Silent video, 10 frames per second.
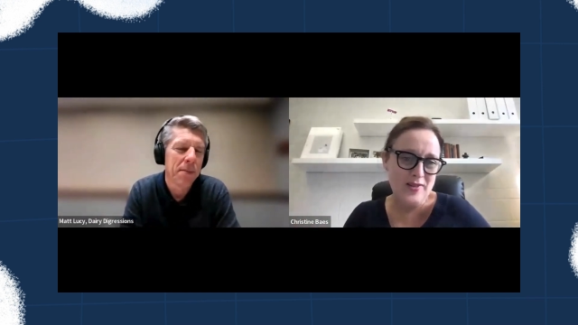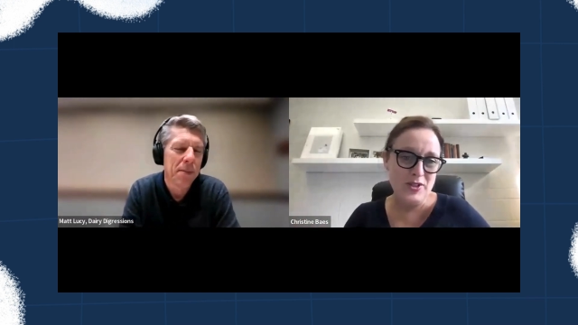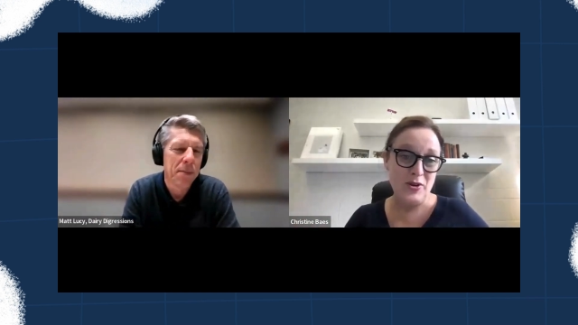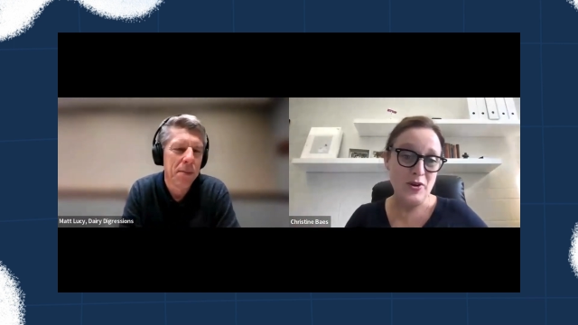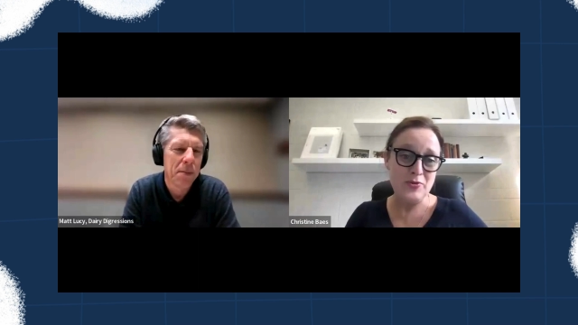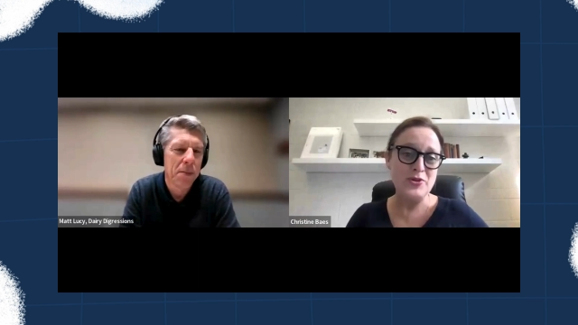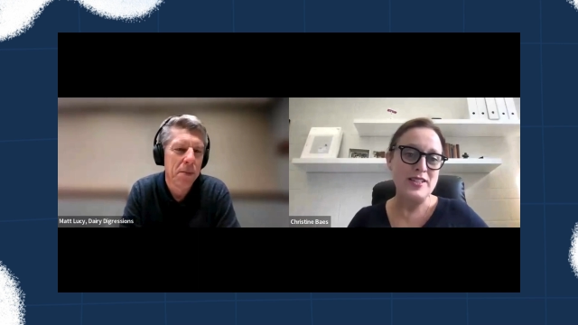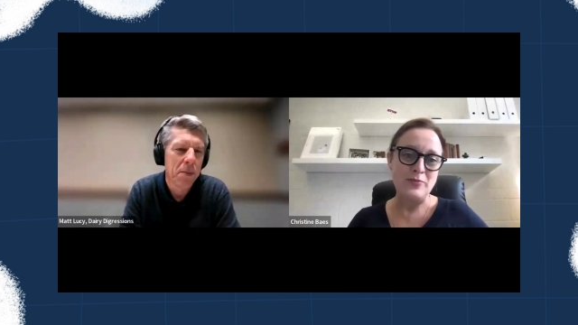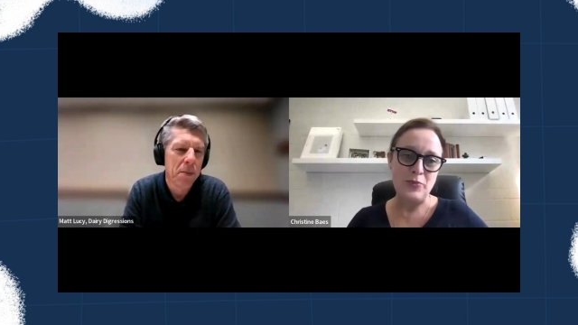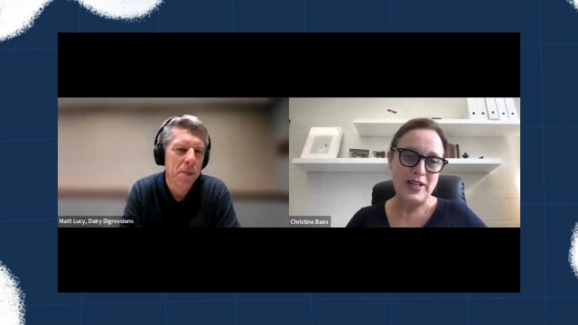Speaker 1: you know, a
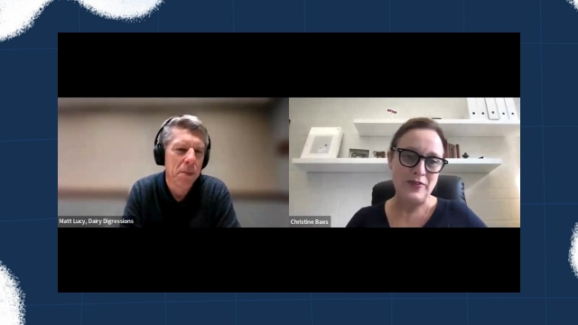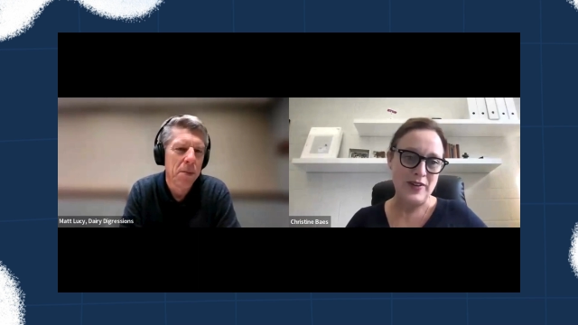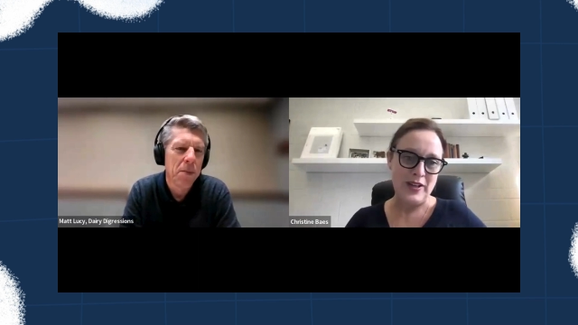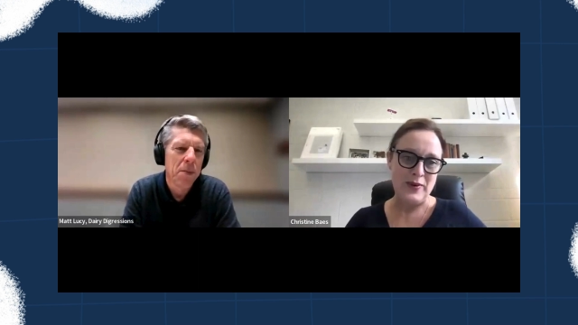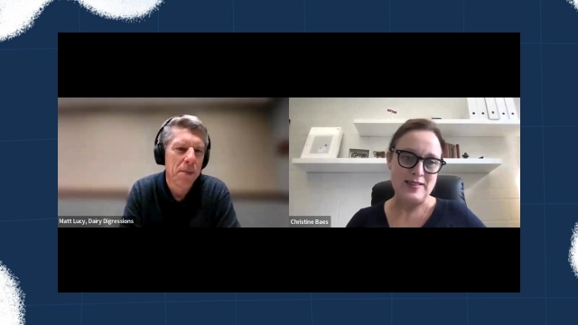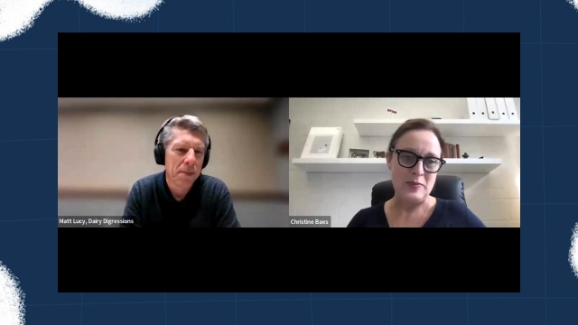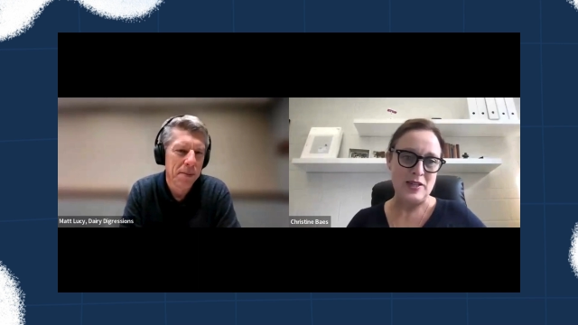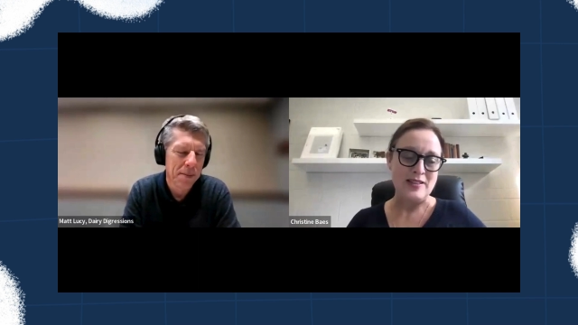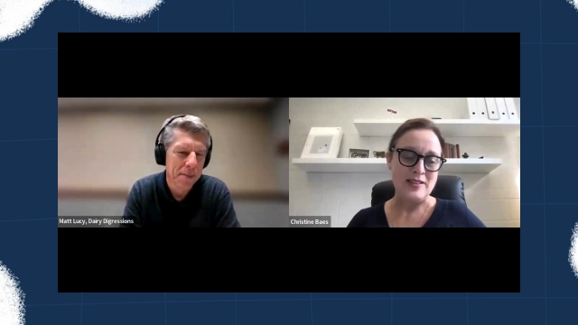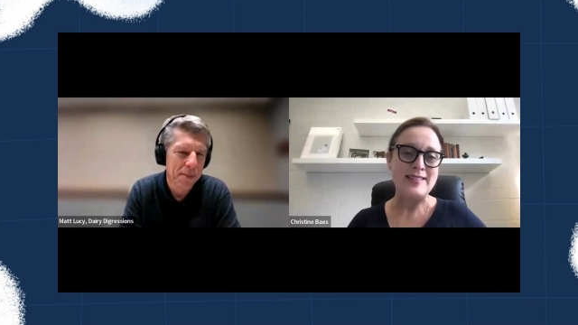routine breeding value
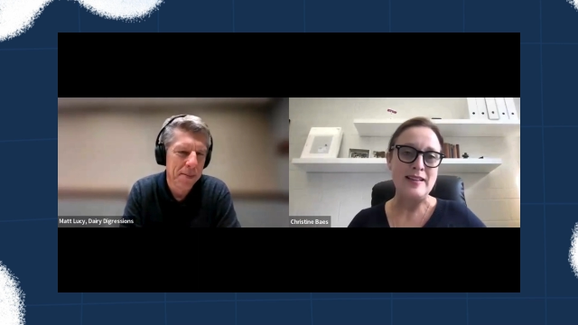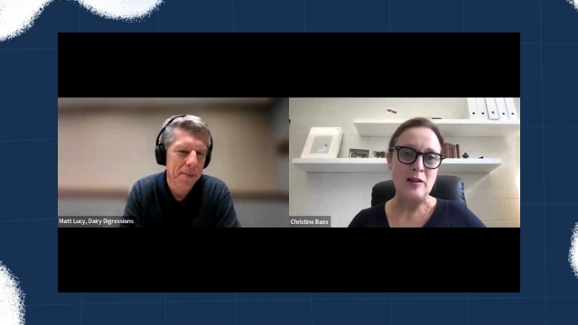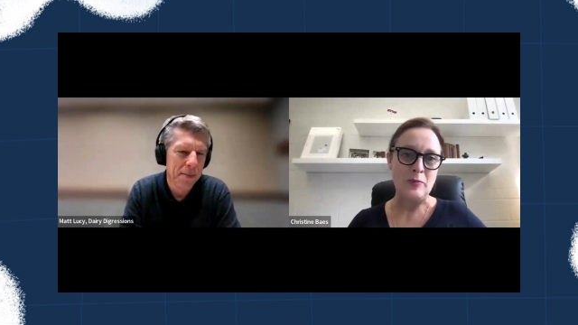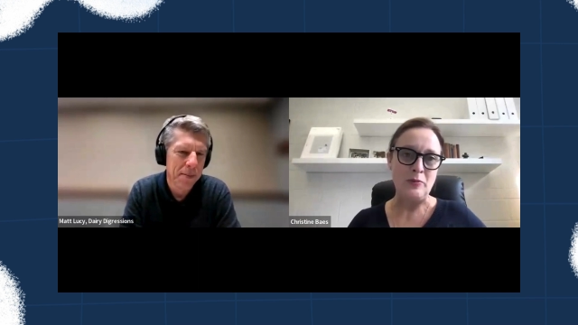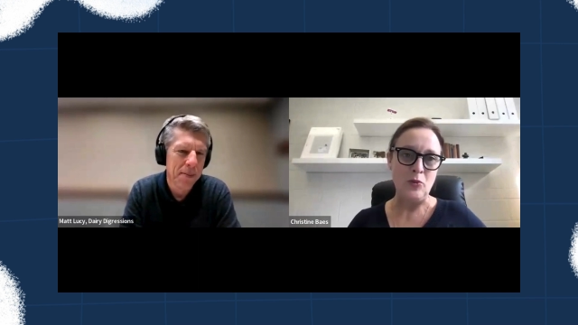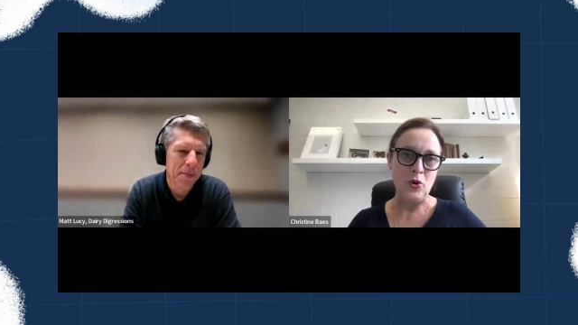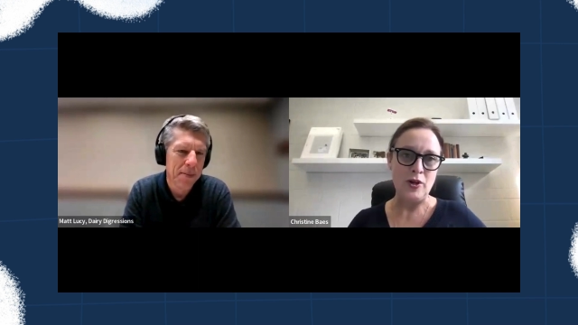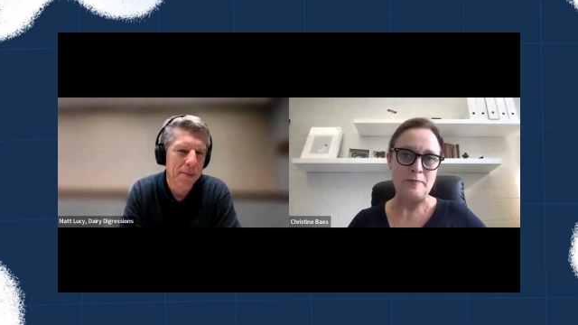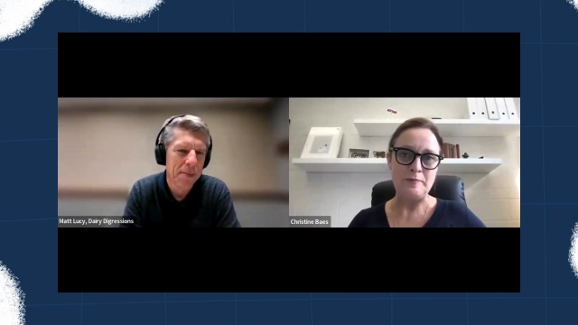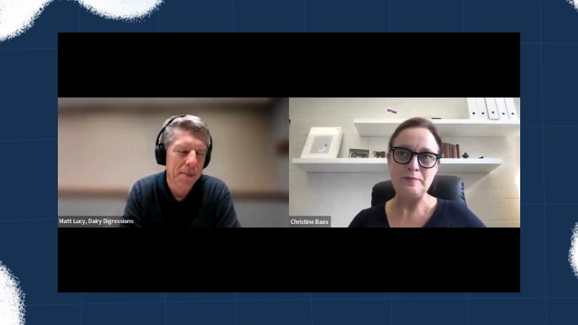estimation that's a little bit more